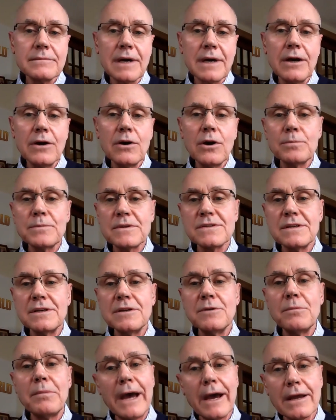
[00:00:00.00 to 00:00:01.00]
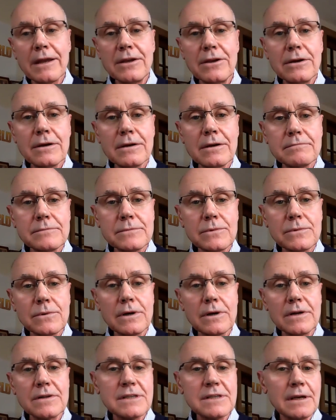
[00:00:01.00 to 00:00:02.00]
I hope to see you back here
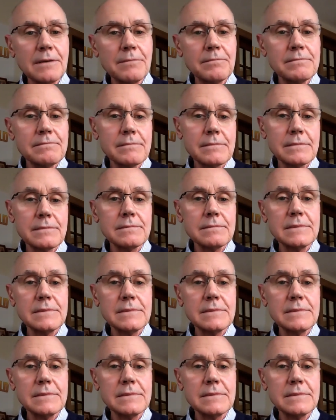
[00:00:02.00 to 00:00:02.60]
or at some